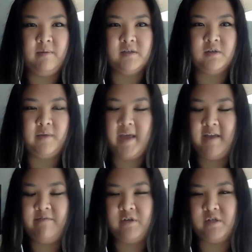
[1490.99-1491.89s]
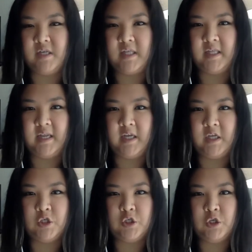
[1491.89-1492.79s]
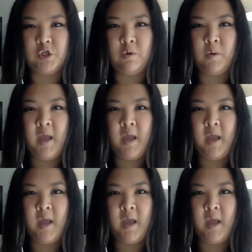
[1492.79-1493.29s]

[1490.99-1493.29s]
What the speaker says: is okay, if there's anything that I can do.